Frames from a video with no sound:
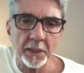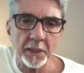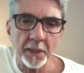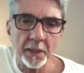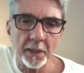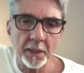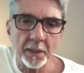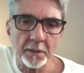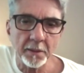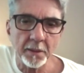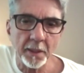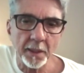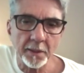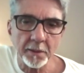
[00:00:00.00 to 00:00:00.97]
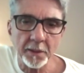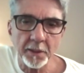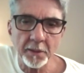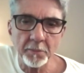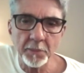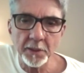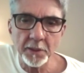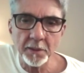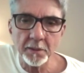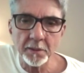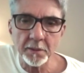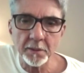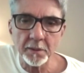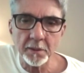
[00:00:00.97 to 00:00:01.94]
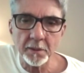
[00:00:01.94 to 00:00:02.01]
Atri means